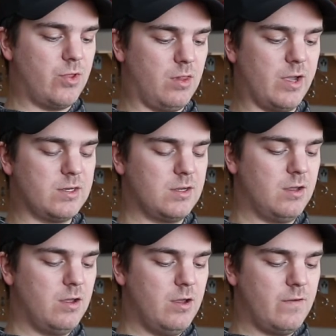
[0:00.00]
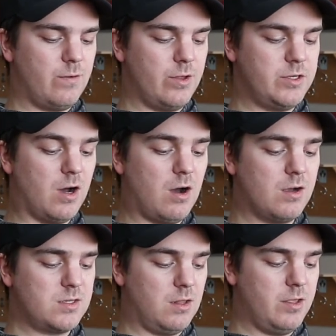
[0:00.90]
the light, for the
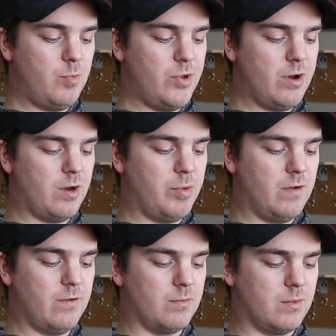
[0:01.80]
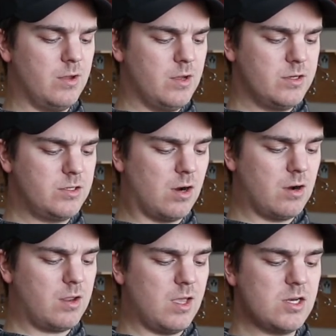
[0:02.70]
dog suddenly appeared above him,
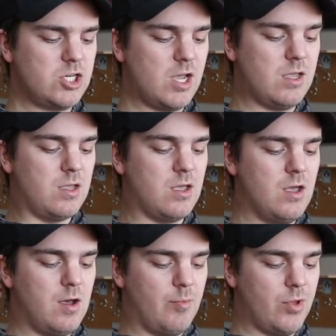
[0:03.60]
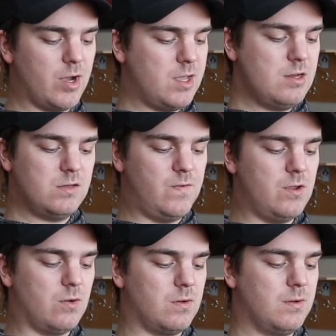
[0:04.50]
dark and shaggy, blocking his
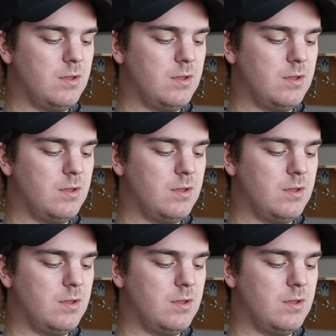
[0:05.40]
view.